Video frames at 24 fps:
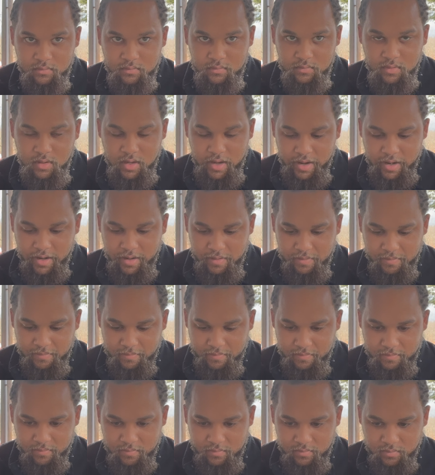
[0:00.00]
All right,
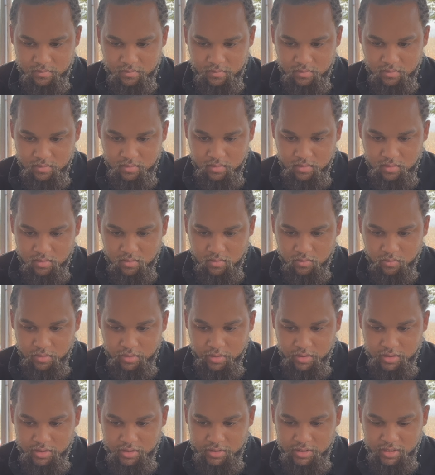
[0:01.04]
we're
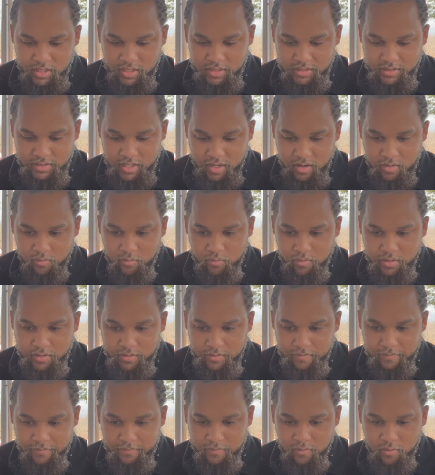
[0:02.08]
gonna change that 1 to
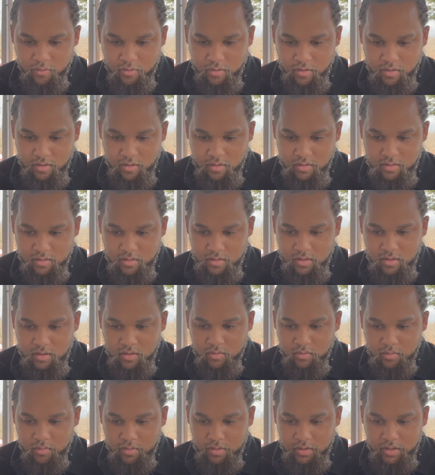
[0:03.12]
4.
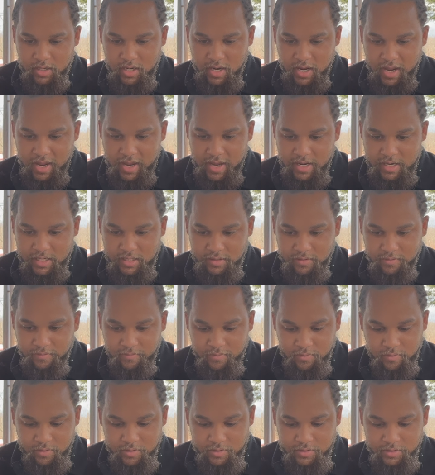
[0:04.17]
We're gonna ask
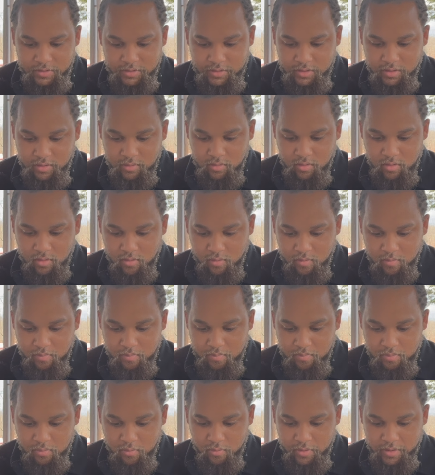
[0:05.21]
for
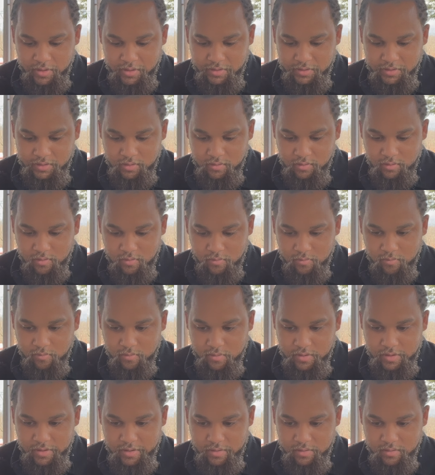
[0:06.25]

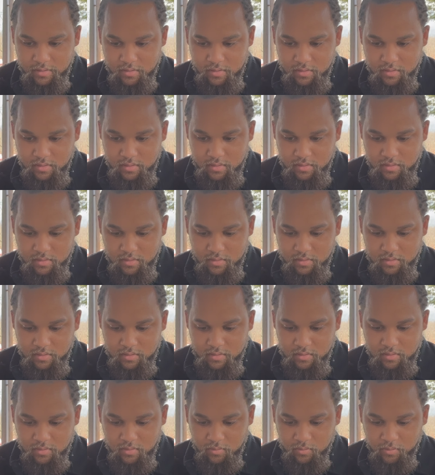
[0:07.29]
0.01.
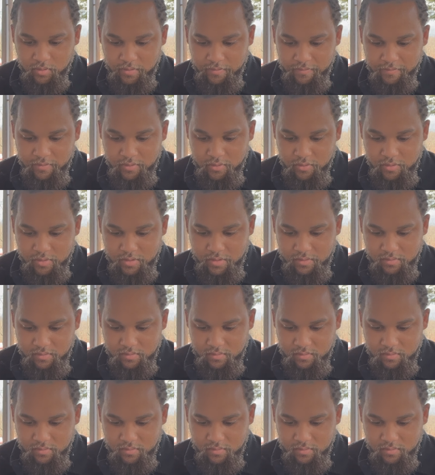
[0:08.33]
Review it.